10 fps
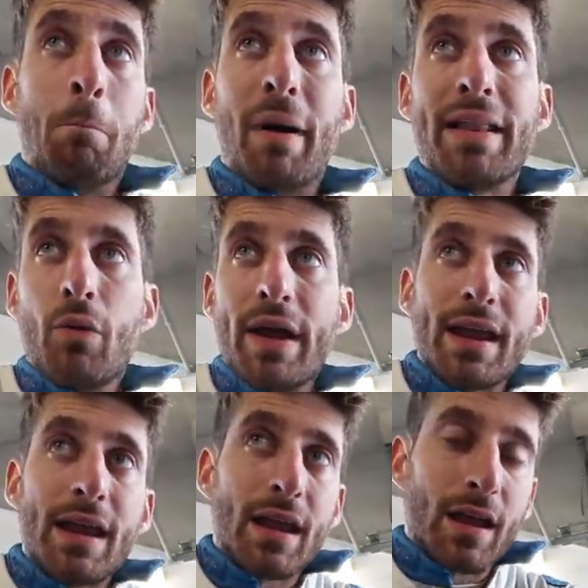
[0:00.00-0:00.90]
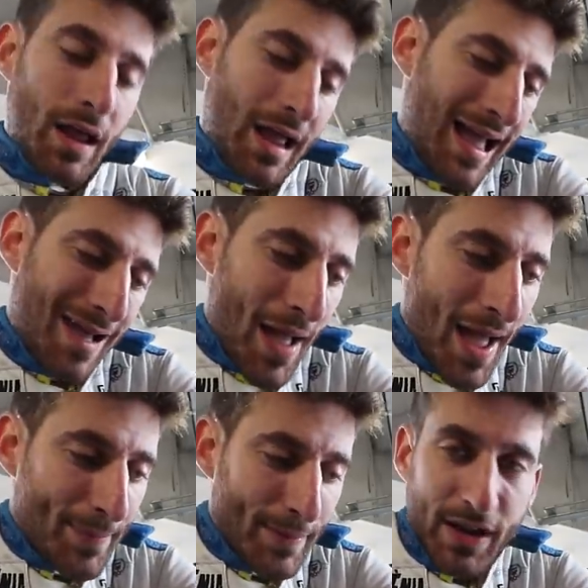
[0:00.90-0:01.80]
By the way, I'm
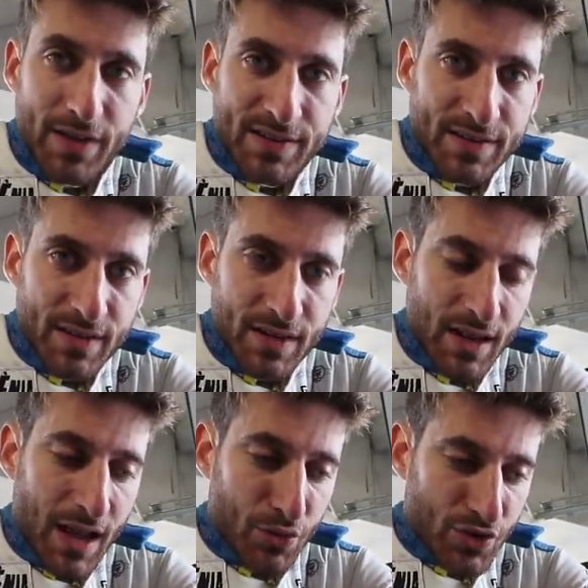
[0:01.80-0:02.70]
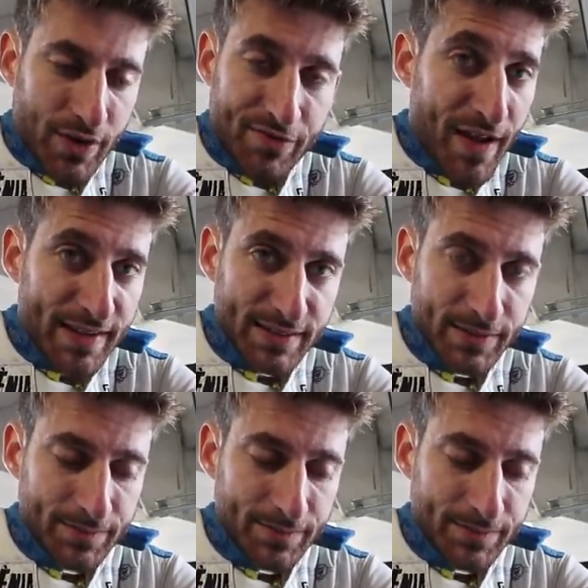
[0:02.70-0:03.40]
happy because I was going fast